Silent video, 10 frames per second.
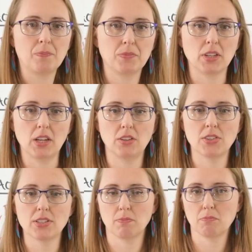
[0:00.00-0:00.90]

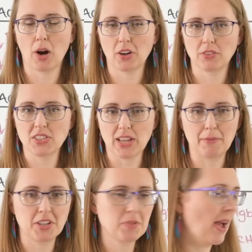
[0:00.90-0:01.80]
is part of this
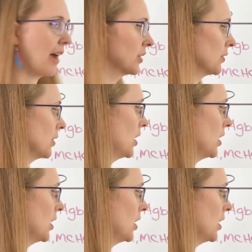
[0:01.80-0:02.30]
ominous pattern.